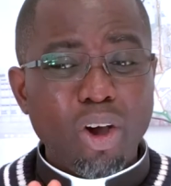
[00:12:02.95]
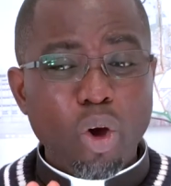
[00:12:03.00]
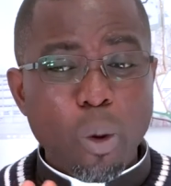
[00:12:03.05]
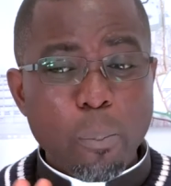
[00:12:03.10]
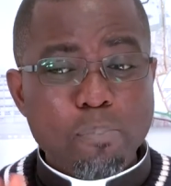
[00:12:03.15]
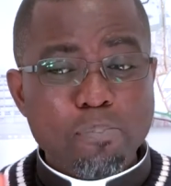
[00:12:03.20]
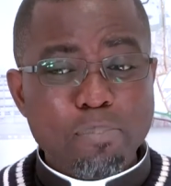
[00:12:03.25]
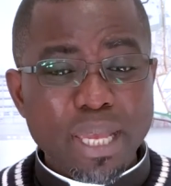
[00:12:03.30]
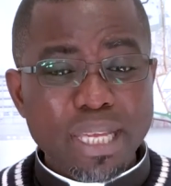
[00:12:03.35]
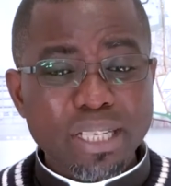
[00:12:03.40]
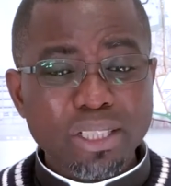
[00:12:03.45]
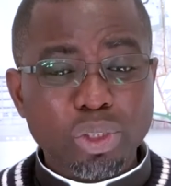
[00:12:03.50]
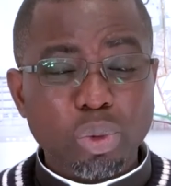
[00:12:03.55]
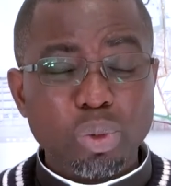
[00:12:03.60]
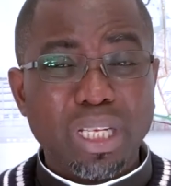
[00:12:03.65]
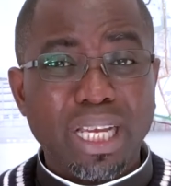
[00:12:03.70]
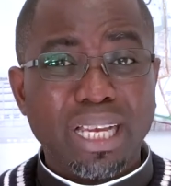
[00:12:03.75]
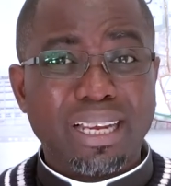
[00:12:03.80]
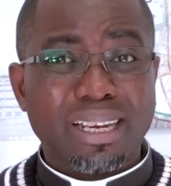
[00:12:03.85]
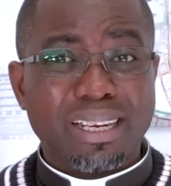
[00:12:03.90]
open to
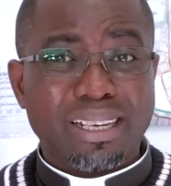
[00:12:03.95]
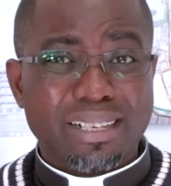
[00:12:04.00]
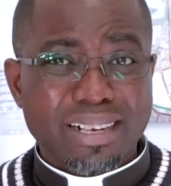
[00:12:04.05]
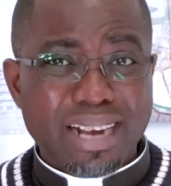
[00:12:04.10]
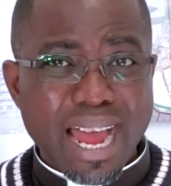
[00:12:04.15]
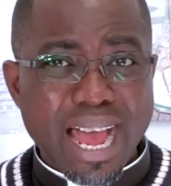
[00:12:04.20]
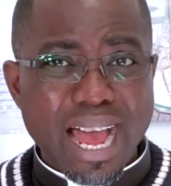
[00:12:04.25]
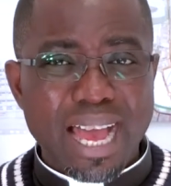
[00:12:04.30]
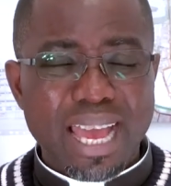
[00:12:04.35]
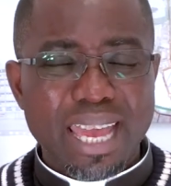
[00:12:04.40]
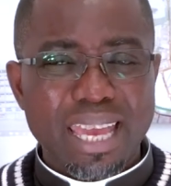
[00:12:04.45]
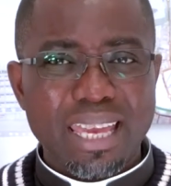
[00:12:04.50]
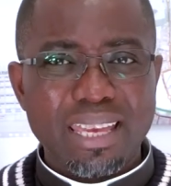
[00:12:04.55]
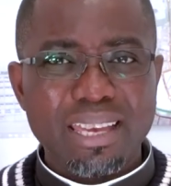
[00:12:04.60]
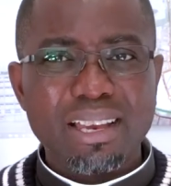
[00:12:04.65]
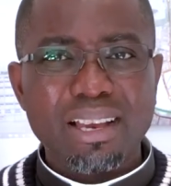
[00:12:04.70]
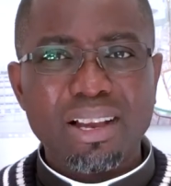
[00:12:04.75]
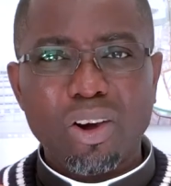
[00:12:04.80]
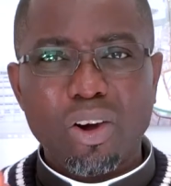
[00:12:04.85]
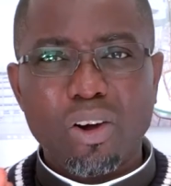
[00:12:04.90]
the cry
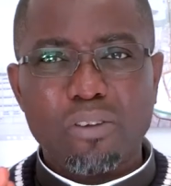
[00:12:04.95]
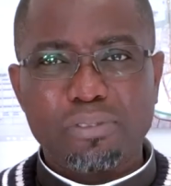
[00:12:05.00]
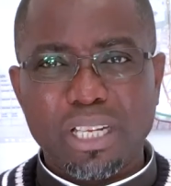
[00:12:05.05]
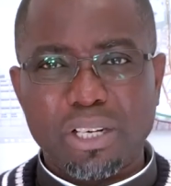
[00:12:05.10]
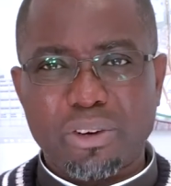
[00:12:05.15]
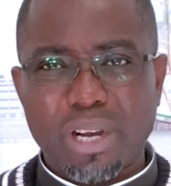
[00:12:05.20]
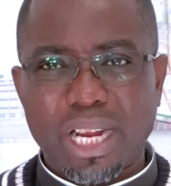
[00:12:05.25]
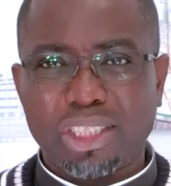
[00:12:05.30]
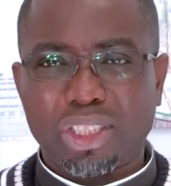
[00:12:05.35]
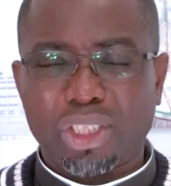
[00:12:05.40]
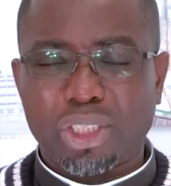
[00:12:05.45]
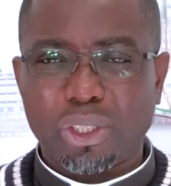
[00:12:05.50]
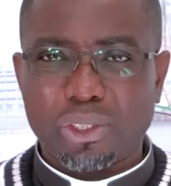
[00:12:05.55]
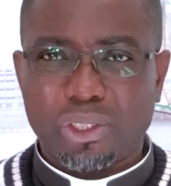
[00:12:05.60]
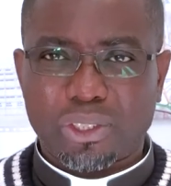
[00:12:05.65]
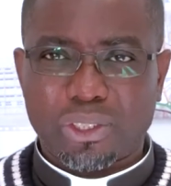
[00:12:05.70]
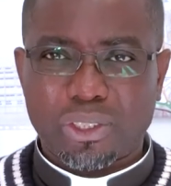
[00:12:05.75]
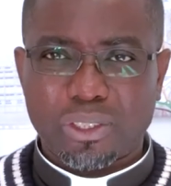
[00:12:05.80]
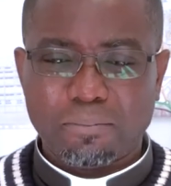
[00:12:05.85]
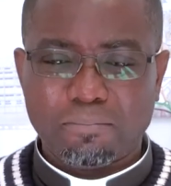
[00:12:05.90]
of the
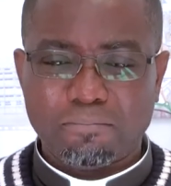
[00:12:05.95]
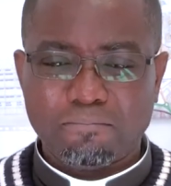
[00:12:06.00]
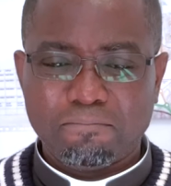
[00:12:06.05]
righteous.